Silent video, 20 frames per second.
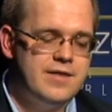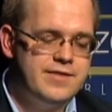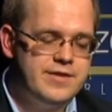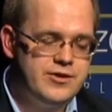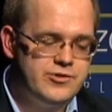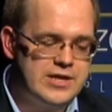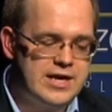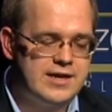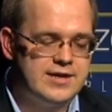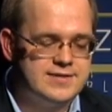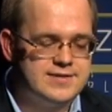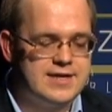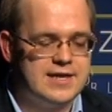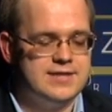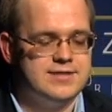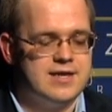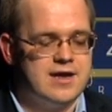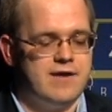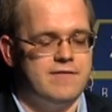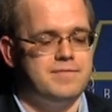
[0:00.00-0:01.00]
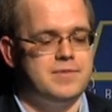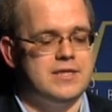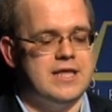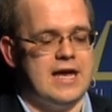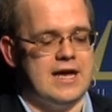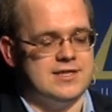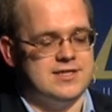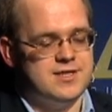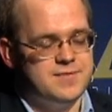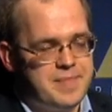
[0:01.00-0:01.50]
the United States government
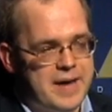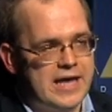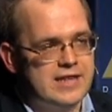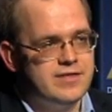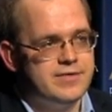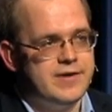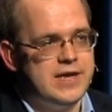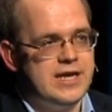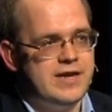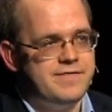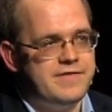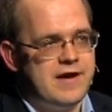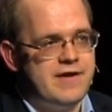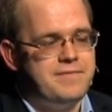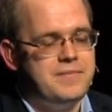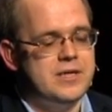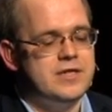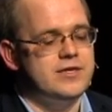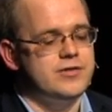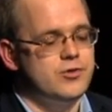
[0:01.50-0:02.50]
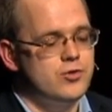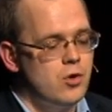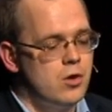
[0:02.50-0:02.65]
has spent $25 million